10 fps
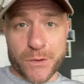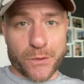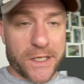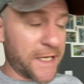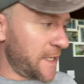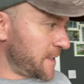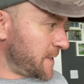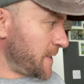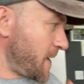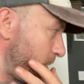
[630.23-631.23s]
to
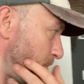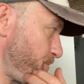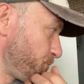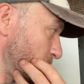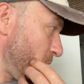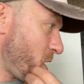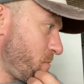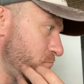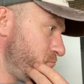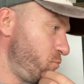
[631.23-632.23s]
eat
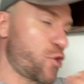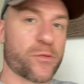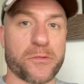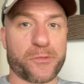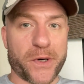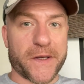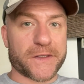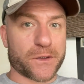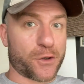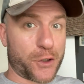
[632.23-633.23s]
normal
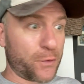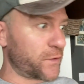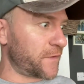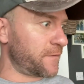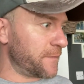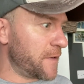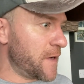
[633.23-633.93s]
bread or gluten.